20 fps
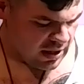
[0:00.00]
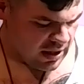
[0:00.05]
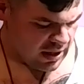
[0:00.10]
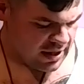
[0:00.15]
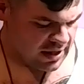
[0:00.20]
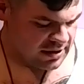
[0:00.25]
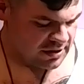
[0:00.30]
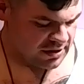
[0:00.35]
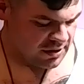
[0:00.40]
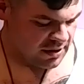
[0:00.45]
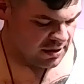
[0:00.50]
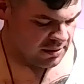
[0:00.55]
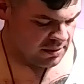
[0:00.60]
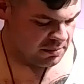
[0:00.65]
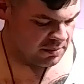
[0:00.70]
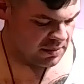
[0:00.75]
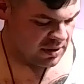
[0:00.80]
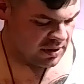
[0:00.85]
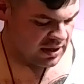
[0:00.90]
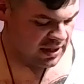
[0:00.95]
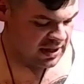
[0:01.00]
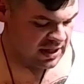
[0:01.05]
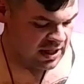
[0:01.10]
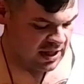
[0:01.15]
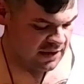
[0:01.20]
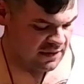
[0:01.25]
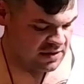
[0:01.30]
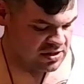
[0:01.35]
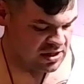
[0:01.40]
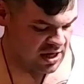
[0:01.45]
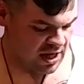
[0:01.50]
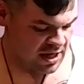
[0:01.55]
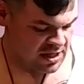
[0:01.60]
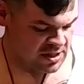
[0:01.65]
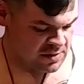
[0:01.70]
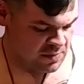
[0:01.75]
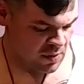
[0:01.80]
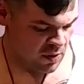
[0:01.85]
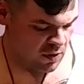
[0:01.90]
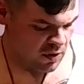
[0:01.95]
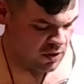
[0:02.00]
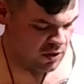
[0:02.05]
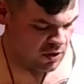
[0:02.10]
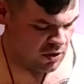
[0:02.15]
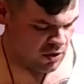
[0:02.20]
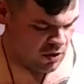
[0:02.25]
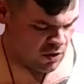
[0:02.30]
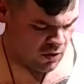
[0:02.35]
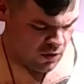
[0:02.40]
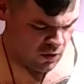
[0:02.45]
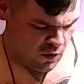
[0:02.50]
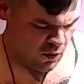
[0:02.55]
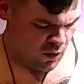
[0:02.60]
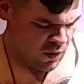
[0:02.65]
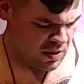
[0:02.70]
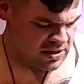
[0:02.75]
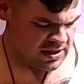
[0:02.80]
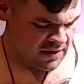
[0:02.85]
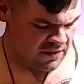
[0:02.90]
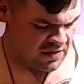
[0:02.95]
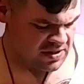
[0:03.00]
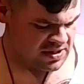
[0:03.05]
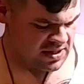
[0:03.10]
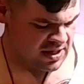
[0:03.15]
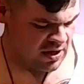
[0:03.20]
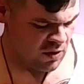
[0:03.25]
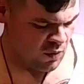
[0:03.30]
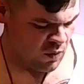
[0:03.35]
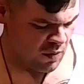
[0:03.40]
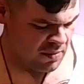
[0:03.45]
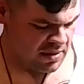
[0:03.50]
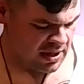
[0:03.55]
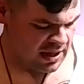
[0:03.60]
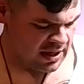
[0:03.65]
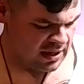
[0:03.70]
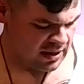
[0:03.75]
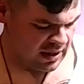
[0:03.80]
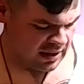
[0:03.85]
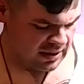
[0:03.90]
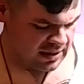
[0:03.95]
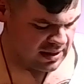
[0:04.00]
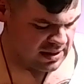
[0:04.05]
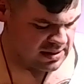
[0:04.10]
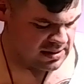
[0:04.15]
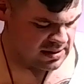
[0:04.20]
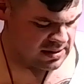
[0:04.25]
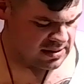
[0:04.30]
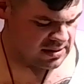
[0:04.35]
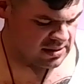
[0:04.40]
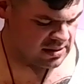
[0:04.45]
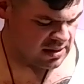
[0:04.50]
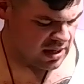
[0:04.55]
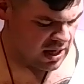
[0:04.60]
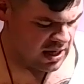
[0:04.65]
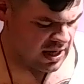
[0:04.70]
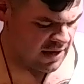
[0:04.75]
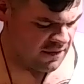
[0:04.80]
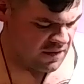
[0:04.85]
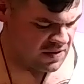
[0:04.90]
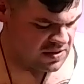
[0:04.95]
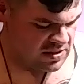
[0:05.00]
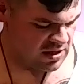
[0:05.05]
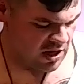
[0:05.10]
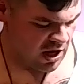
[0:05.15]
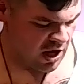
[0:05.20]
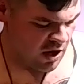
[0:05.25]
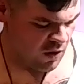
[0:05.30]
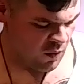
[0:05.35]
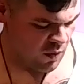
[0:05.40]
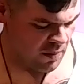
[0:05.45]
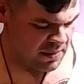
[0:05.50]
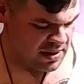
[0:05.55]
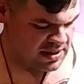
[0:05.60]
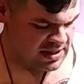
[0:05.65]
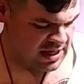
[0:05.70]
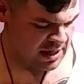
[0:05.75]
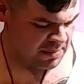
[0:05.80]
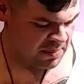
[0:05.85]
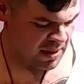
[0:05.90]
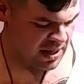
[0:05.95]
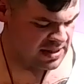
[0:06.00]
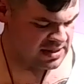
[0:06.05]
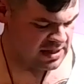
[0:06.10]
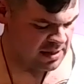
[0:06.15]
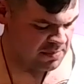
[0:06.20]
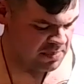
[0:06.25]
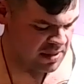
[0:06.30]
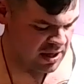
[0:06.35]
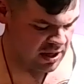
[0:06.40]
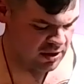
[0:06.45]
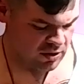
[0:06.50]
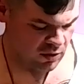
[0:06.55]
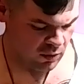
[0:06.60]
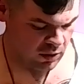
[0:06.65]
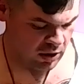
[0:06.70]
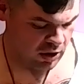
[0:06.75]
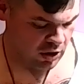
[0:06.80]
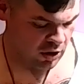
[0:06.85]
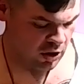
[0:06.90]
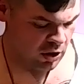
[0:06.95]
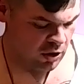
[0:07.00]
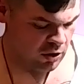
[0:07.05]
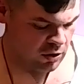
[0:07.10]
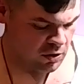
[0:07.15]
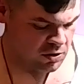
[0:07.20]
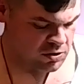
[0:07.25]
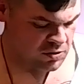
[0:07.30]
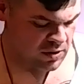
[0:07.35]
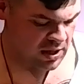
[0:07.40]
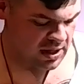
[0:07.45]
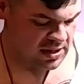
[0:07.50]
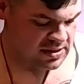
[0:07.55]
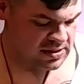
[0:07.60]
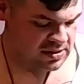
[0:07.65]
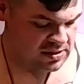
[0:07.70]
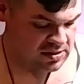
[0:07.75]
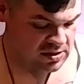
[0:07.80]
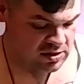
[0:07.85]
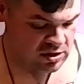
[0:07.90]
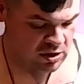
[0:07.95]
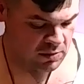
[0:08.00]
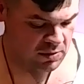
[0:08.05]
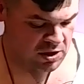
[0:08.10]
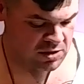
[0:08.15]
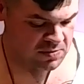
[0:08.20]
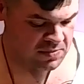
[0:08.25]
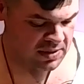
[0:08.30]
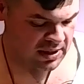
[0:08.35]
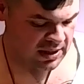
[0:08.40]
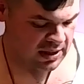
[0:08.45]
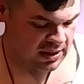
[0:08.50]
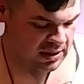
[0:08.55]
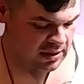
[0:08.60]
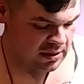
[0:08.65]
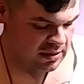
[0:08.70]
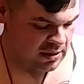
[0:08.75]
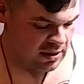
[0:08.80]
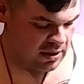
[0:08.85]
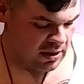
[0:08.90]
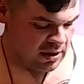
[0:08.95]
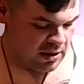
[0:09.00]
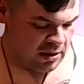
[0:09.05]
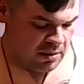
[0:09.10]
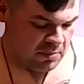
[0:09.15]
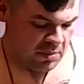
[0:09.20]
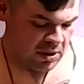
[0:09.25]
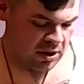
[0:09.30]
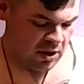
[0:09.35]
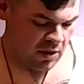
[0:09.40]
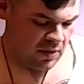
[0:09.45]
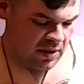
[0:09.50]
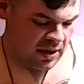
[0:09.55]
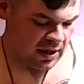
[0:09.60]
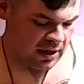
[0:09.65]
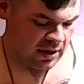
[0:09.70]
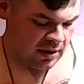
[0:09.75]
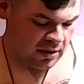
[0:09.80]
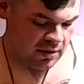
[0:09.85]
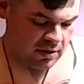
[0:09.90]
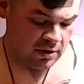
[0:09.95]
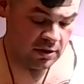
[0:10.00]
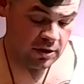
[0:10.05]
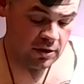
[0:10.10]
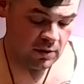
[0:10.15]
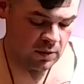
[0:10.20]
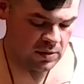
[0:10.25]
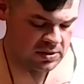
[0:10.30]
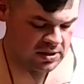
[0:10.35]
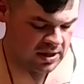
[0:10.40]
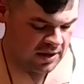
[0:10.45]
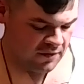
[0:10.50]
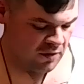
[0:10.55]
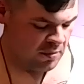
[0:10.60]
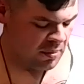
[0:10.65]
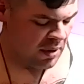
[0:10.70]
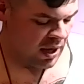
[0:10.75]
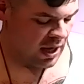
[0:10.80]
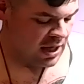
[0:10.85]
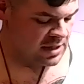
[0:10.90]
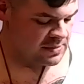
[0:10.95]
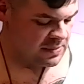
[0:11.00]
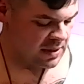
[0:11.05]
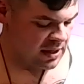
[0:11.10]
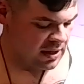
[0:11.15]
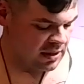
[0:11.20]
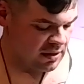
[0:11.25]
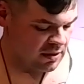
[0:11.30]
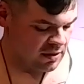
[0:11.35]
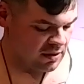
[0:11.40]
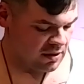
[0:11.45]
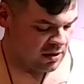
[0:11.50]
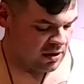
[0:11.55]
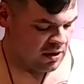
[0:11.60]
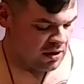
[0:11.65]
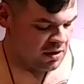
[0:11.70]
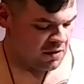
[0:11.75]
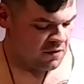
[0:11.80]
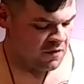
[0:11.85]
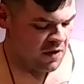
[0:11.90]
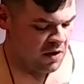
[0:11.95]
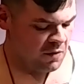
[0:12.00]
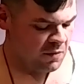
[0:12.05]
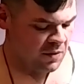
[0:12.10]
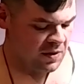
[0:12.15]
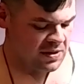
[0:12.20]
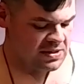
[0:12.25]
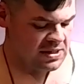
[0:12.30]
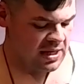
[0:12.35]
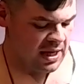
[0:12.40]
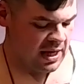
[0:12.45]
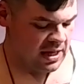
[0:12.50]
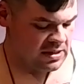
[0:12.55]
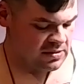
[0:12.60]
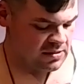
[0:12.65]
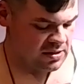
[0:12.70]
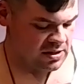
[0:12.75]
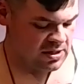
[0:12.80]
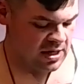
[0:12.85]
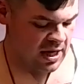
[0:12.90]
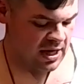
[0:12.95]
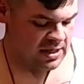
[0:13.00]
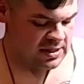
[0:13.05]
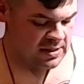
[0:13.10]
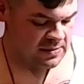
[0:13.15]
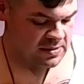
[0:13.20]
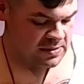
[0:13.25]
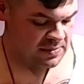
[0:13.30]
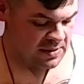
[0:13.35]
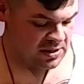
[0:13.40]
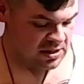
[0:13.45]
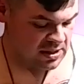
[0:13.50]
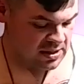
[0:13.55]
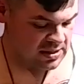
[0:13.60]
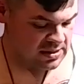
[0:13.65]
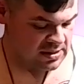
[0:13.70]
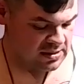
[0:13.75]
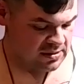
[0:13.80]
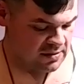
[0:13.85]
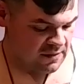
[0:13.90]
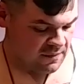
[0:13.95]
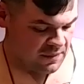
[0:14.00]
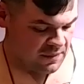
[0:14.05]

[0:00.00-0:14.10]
Then Thrym, the king of the giants, spoke. Who has ever seen a woman eat like this? I never saw a woman take bites that big, nor a girl who drinks so much mead. But Loki, Thor's clever bridesmaid, found words to answer the giant's suspicions.